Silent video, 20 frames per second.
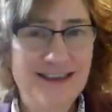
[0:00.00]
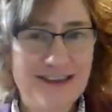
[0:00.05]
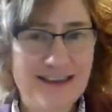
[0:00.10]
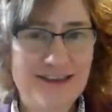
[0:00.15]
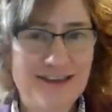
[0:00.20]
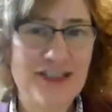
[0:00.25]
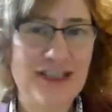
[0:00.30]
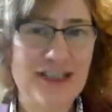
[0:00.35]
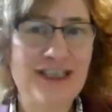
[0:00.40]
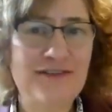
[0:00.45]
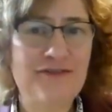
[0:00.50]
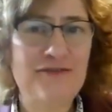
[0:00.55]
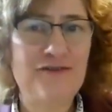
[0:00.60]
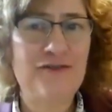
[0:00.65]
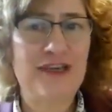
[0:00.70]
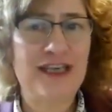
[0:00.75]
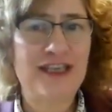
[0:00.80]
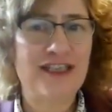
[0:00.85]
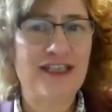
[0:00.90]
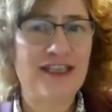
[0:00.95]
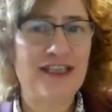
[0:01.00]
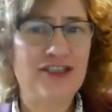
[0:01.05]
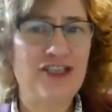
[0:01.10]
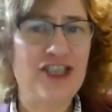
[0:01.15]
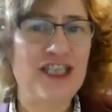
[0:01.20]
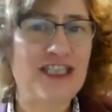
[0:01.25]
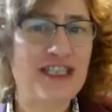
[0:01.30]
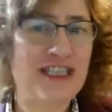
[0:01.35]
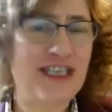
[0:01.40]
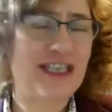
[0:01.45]
delivery, the
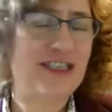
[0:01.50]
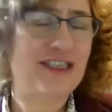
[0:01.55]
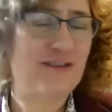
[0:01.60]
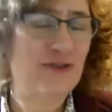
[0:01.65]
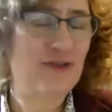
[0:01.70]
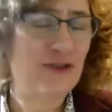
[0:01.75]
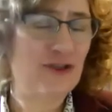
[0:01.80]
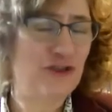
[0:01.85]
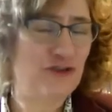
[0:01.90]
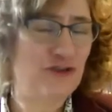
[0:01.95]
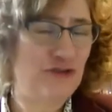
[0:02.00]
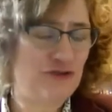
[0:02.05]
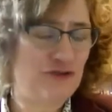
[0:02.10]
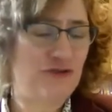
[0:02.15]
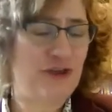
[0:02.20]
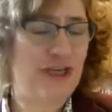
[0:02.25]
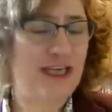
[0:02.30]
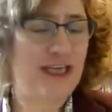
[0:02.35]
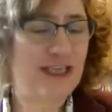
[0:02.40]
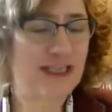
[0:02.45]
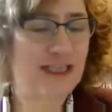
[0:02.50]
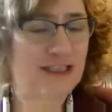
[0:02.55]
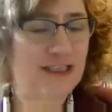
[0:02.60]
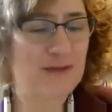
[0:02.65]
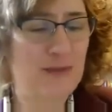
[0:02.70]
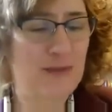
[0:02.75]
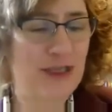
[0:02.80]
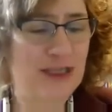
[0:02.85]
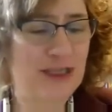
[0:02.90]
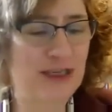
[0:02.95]
logistics of the country has
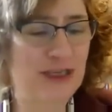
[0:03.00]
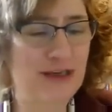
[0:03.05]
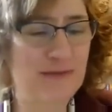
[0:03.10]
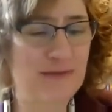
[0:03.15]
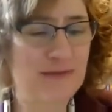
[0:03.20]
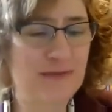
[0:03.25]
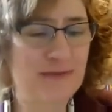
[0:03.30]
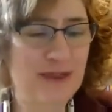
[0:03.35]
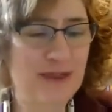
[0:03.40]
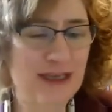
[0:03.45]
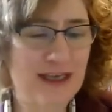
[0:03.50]
become